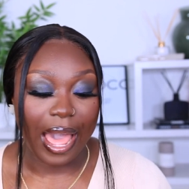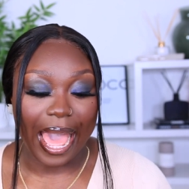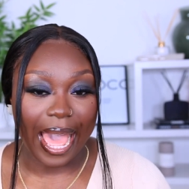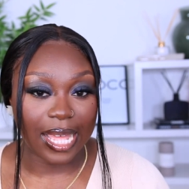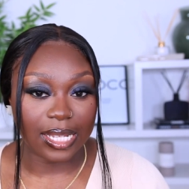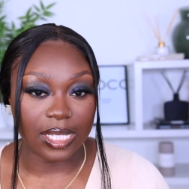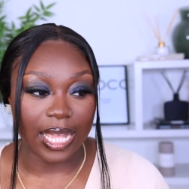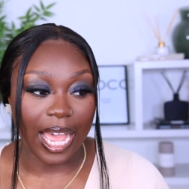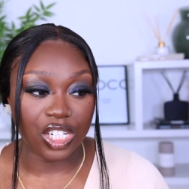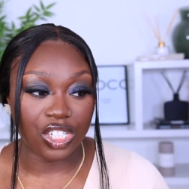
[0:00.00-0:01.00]
and
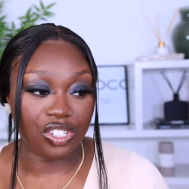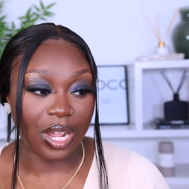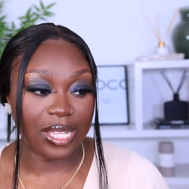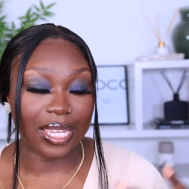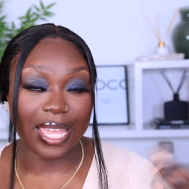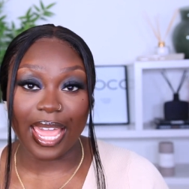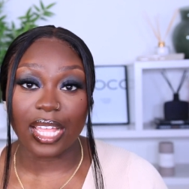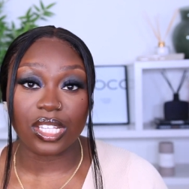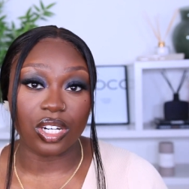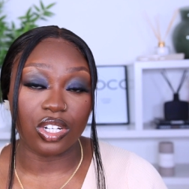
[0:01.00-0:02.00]
actually trying to
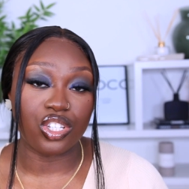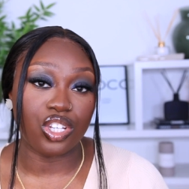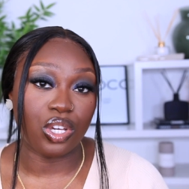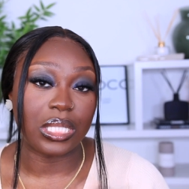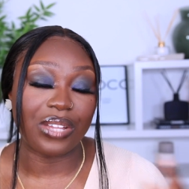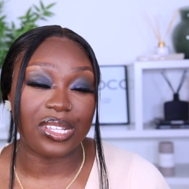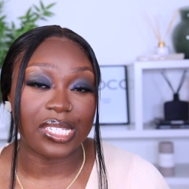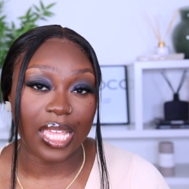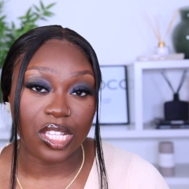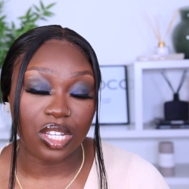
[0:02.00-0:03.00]
cater to different
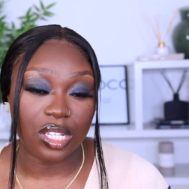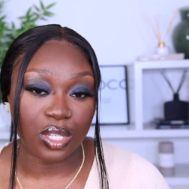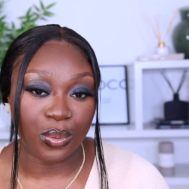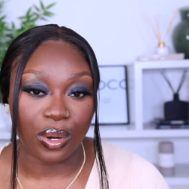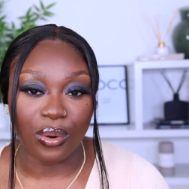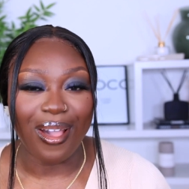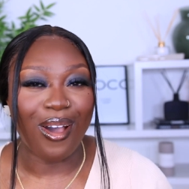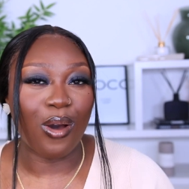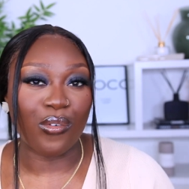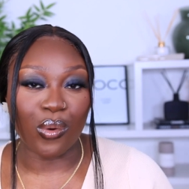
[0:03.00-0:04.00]
skin tones as well.
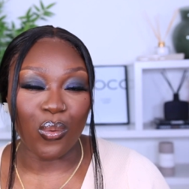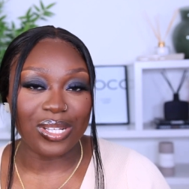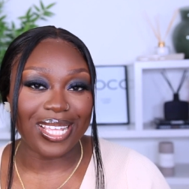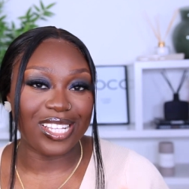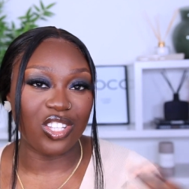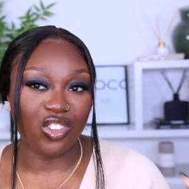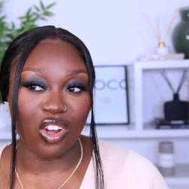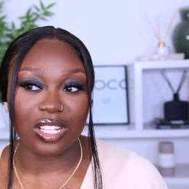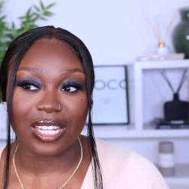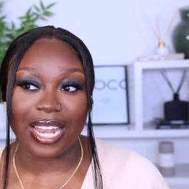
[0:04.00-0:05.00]
Of course, it's
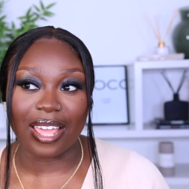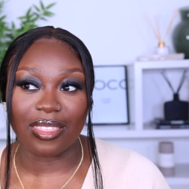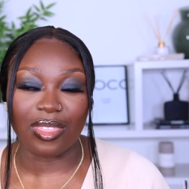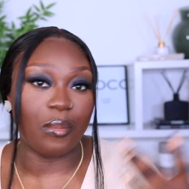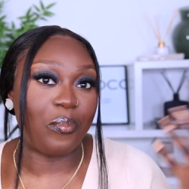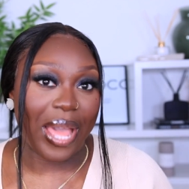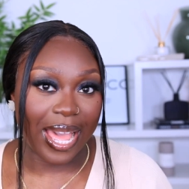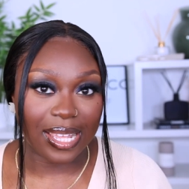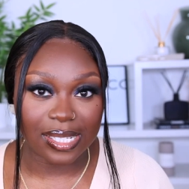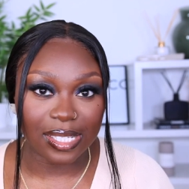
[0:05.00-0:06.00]
not like the
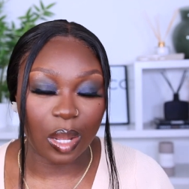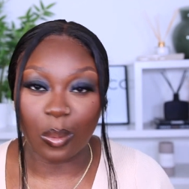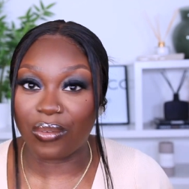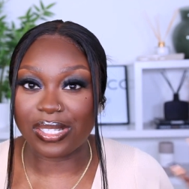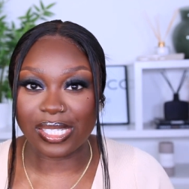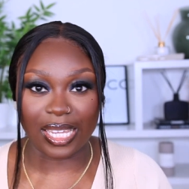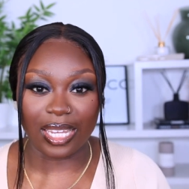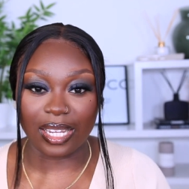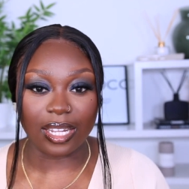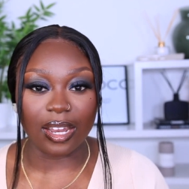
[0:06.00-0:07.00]
best that we've
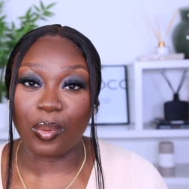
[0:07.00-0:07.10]
seen,